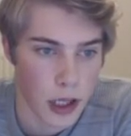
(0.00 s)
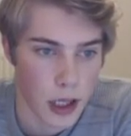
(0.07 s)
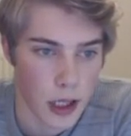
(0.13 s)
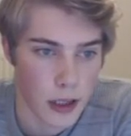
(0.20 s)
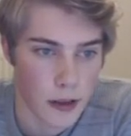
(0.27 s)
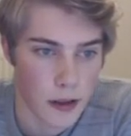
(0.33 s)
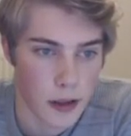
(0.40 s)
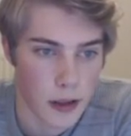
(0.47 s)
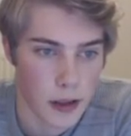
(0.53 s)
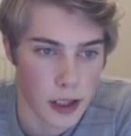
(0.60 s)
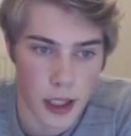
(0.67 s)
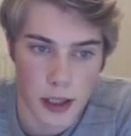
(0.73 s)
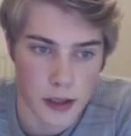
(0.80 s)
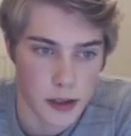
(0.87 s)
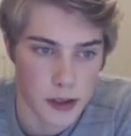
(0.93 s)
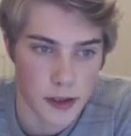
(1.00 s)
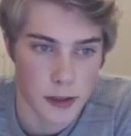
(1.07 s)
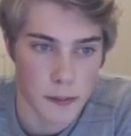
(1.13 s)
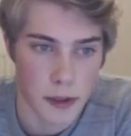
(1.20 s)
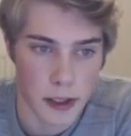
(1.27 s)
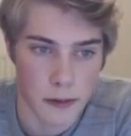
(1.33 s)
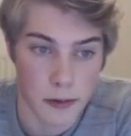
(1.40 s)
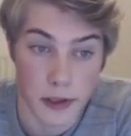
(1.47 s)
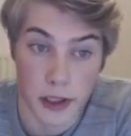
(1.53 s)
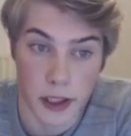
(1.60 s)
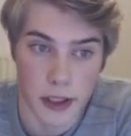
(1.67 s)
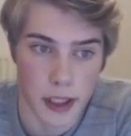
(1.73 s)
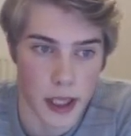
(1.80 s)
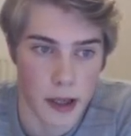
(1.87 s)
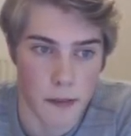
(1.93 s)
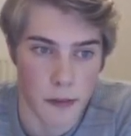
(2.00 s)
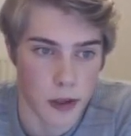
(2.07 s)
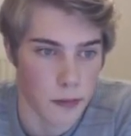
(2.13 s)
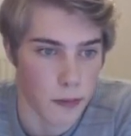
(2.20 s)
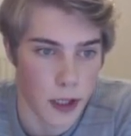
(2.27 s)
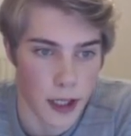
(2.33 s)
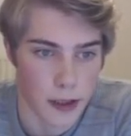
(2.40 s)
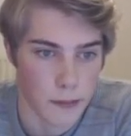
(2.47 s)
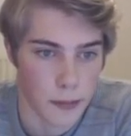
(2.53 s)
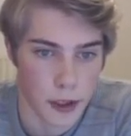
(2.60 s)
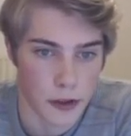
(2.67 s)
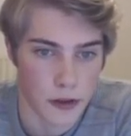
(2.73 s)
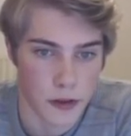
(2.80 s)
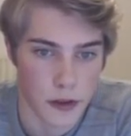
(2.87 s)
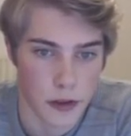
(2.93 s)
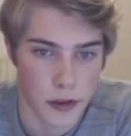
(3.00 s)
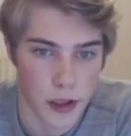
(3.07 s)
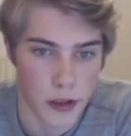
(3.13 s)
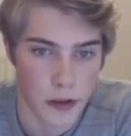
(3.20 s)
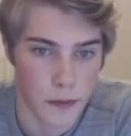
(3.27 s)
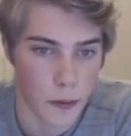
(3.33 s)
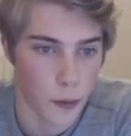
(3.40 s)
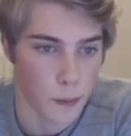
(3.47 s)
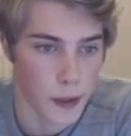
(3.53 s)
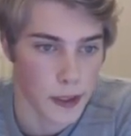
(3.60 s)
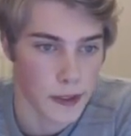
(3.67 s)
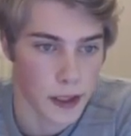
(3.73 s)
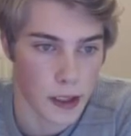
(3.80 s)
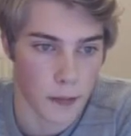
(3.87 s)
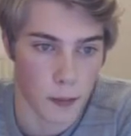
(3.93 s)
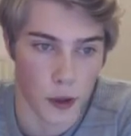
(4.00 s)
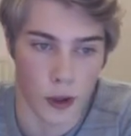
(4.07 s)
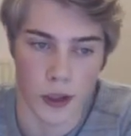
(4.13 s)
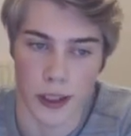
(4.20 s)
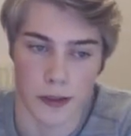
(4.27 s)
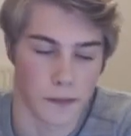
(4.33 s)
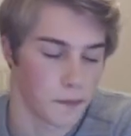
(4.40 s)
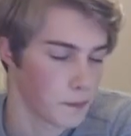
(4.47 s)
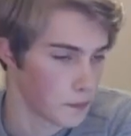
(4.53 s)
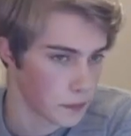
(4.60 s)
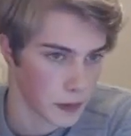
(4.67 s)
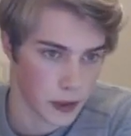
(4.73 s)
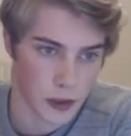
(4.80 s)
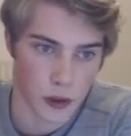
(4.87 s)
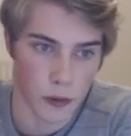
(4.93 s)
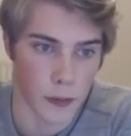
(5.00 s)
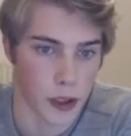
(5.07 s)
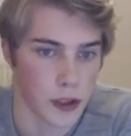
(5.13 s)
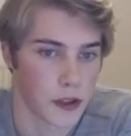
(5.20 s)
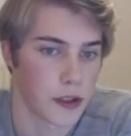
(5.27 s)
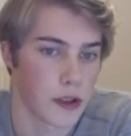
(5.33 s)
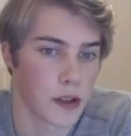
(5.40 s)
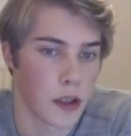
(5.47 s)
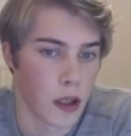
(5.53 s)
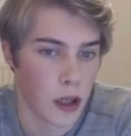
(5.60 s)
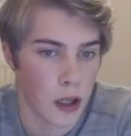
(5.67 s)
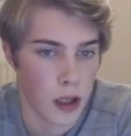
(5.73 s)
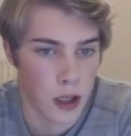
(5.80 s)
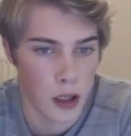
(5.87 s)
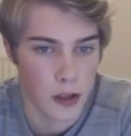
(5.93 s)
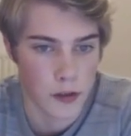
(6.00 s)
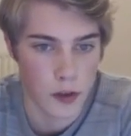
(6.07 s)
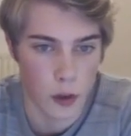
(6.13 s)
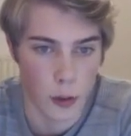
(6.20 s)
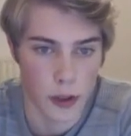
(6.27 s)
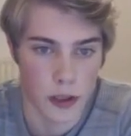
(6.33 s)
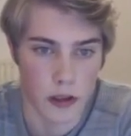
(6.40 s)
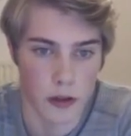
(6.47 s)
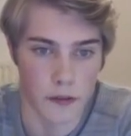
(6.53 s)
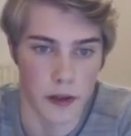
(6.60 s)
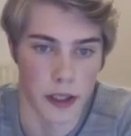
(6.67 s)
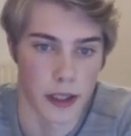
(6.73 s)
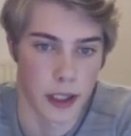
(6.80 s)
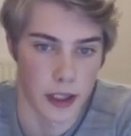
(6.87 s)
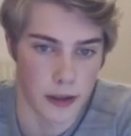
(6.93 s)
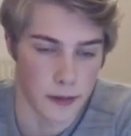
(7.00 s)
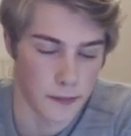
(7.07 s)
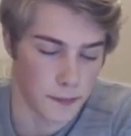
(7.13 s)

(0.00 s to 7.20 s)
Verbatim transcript: And uh, yeah, you simply resign the game with black because you're down a full piece and a pawn and it's too much. There's no way to defend that.